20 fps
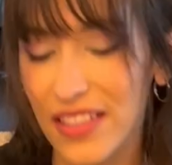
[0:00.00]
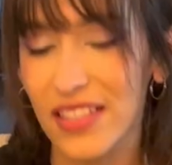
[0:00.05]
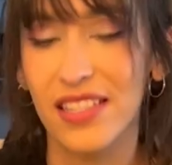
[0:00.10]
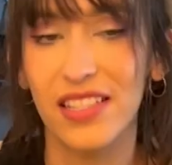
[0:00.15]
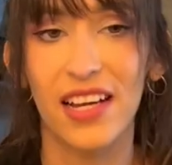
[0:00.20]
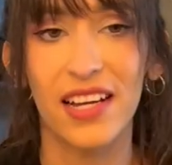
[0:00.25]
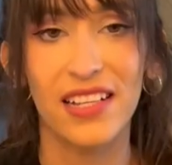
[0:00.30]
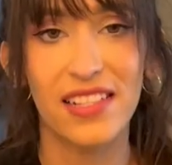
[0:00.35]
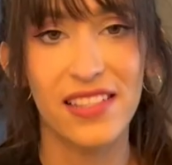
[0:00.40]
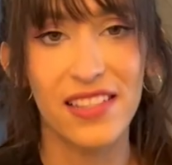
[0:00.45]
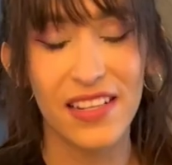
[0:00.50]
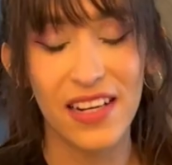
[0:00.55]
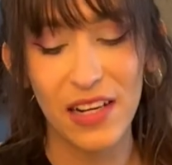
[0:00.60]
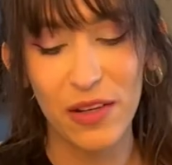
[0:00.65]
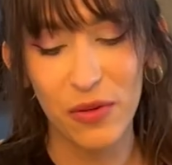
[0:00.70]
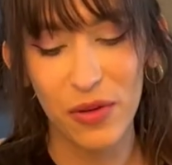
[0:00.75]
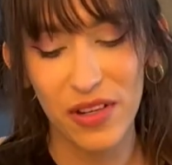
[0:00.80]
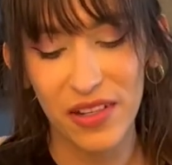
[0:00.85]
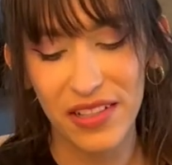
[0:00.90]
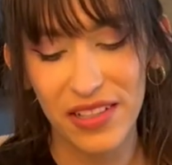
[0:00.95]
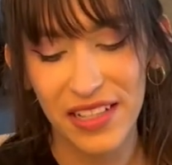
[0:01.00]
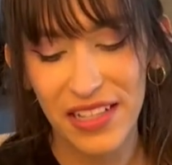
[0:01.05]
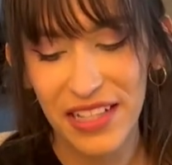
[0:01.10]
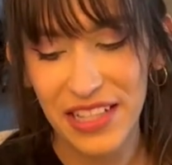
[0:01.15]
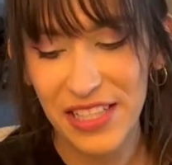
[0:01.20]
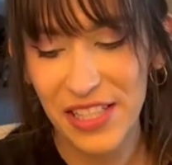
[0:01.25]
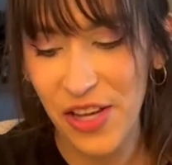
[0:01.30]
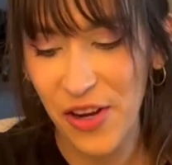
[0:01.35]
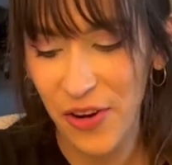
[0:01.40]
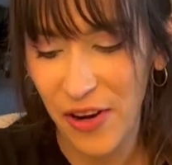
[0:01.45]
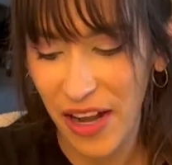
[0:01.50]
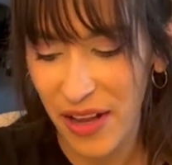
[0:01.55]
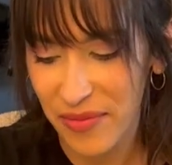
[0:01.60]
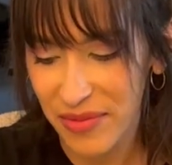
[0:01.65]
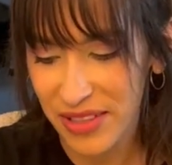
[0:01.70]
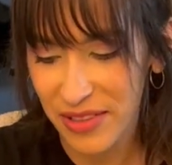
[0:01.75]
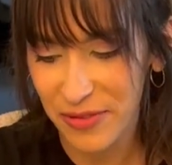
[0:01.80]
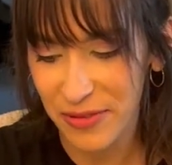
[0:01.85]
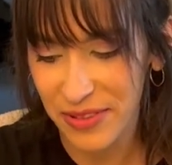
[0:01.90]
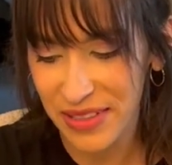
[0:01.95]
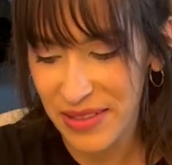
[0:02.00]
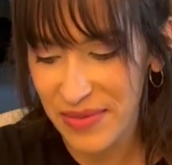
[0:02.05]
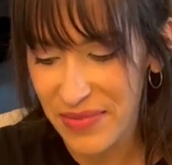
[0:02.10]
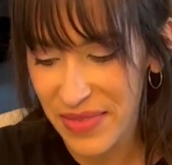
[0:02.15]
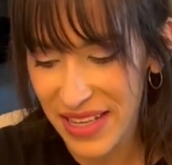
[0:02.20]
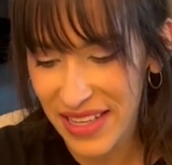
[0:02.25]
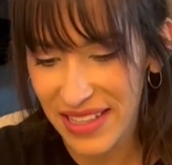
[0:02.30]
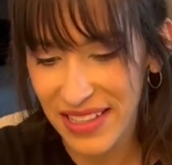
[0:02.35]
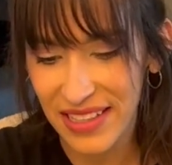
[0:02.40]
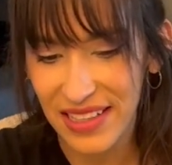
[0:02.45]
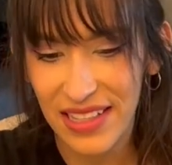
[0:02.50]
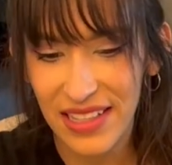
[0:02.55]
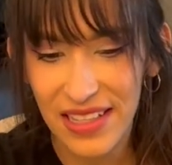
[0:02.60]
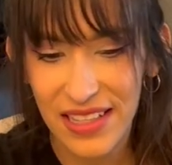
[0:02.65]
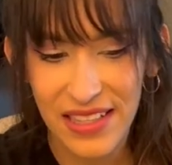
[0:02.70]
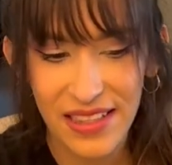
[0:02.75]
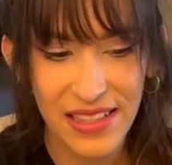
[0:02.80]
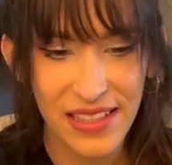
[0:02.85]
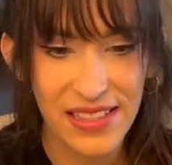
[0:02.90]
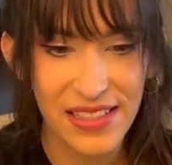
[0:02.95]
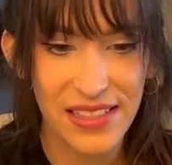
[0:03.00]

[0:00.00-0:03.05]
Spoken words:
size that I want. So I'm gonna remake this